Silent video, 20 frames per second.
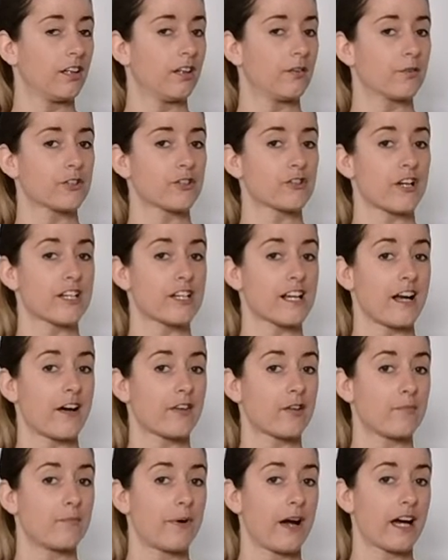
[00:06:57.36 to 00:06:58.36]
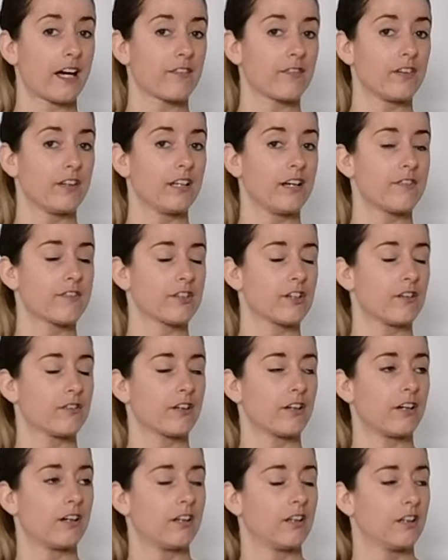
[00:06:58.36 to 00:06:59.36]
And we're stretching out the back of the left
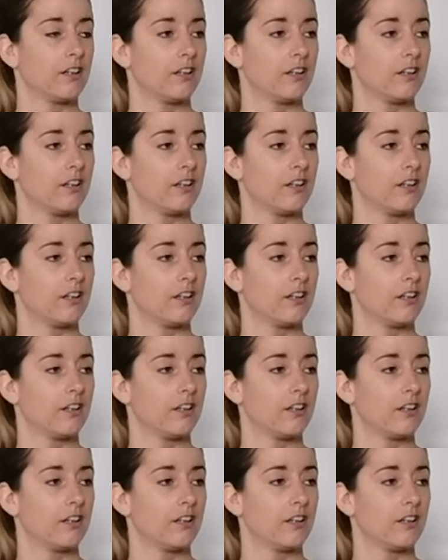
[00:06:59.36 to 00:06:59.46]
shoulder,